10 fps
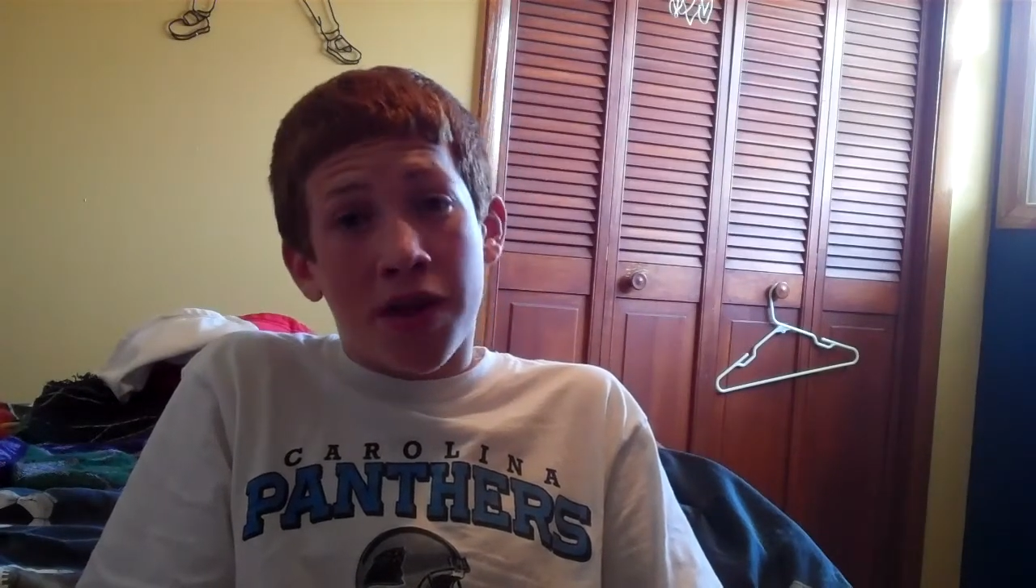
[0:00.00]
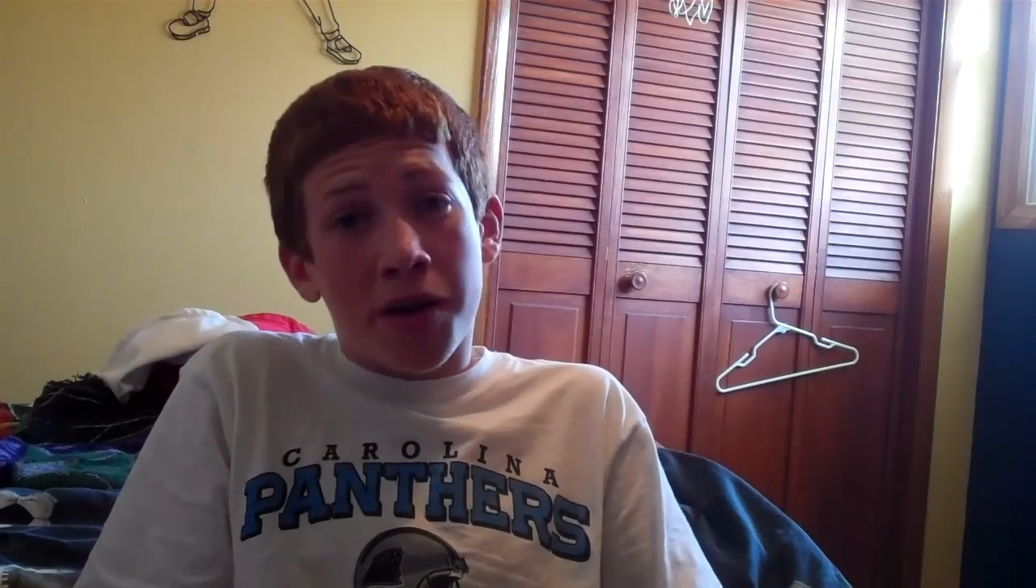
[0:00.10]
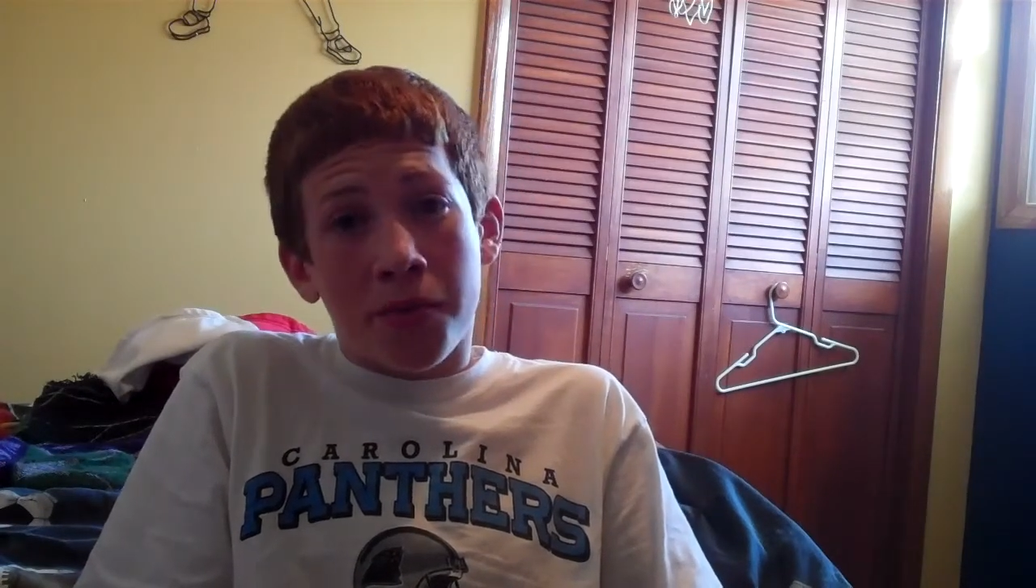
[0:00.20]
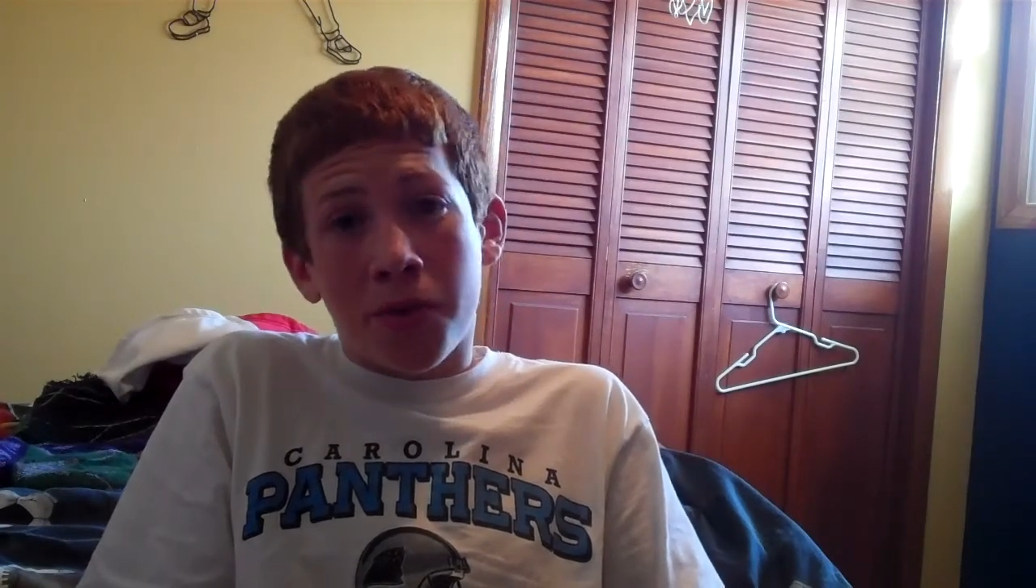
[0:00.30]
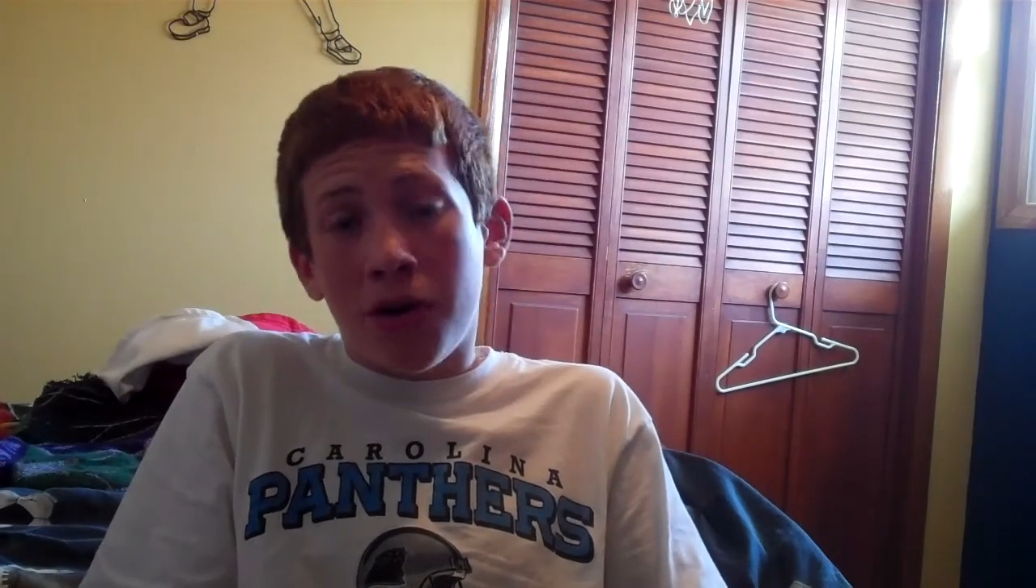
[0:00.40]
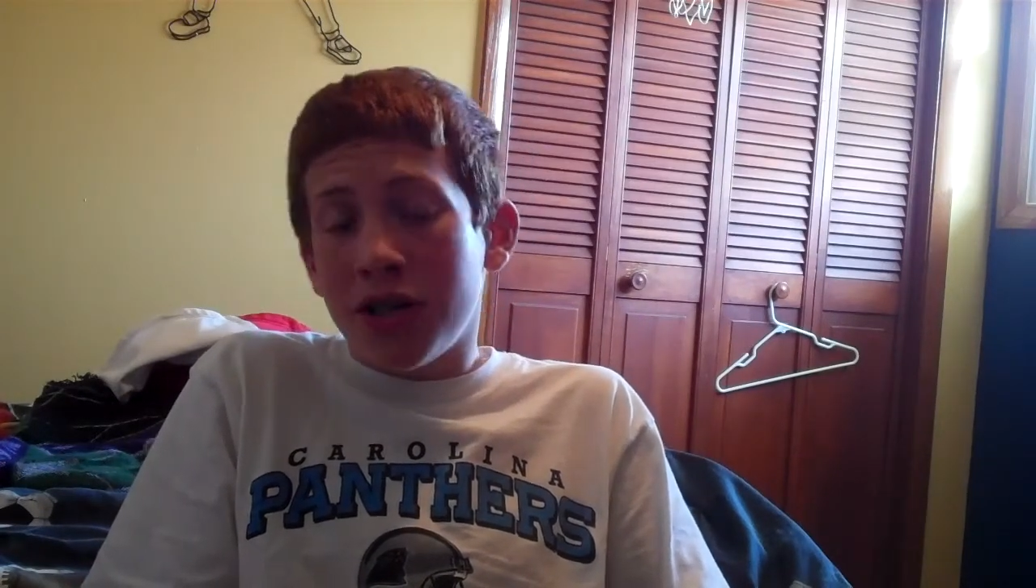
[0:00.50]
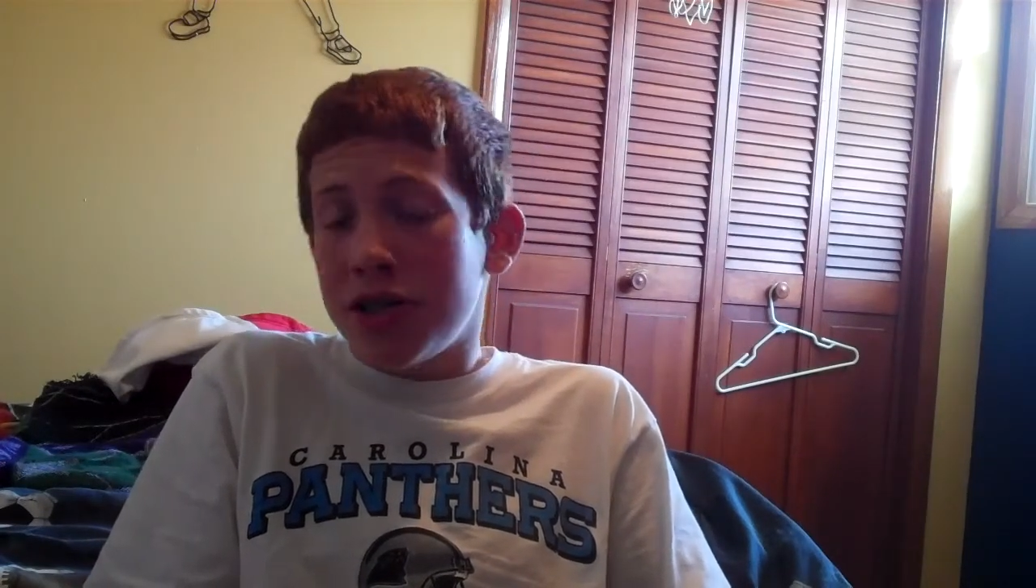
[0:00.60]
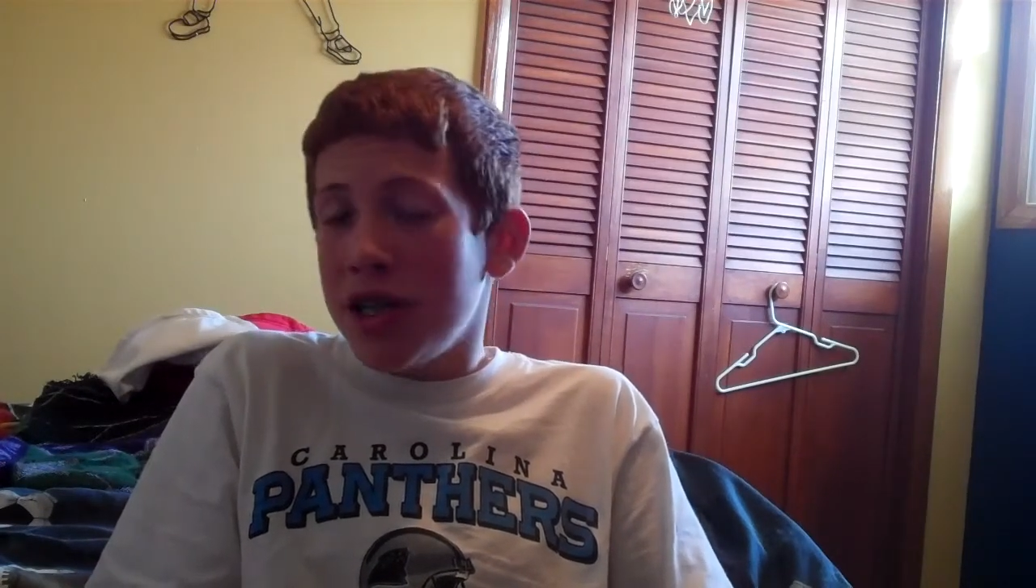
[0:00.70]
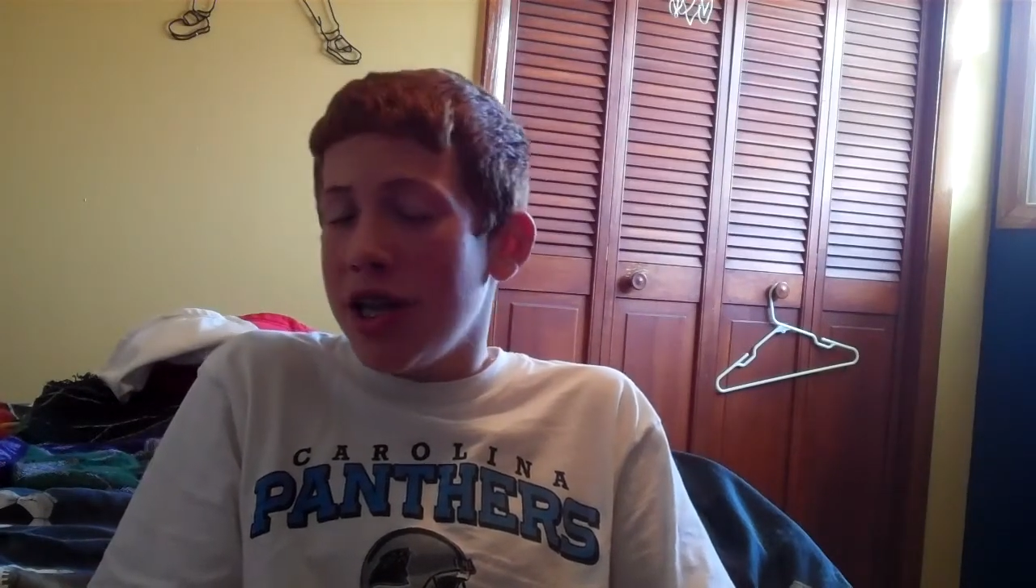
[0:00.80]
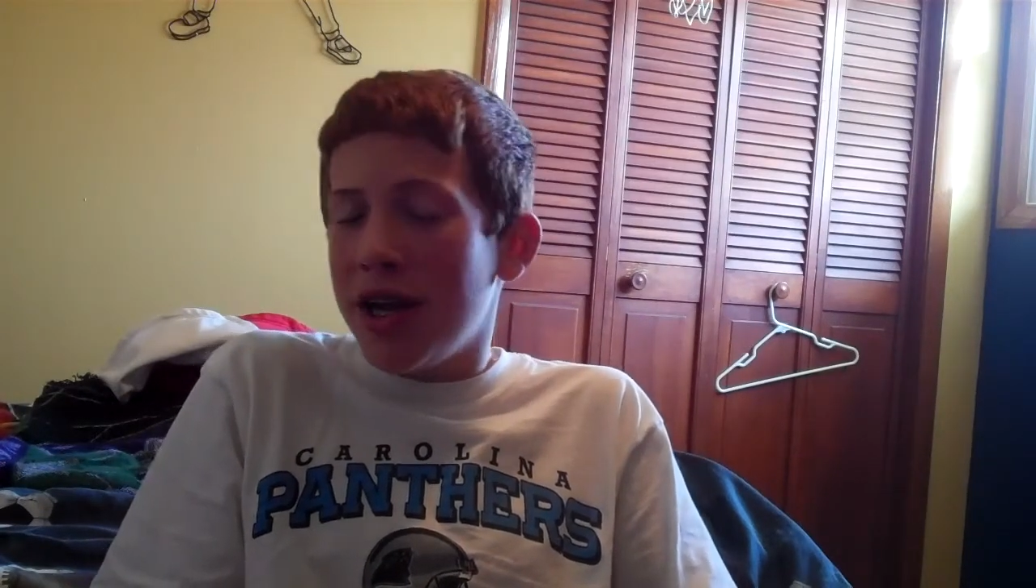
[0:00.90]
the
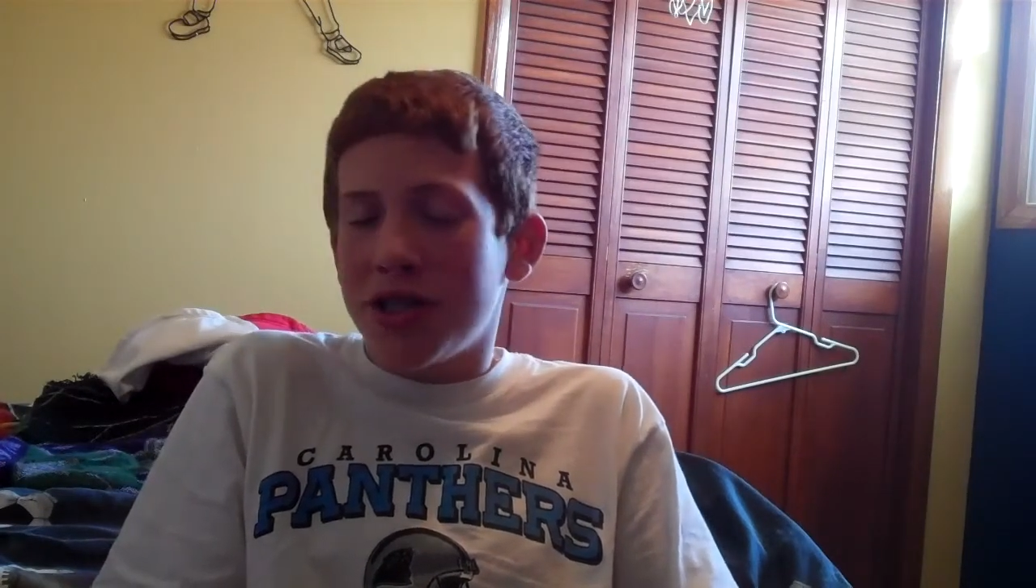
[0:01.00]
#1 seed.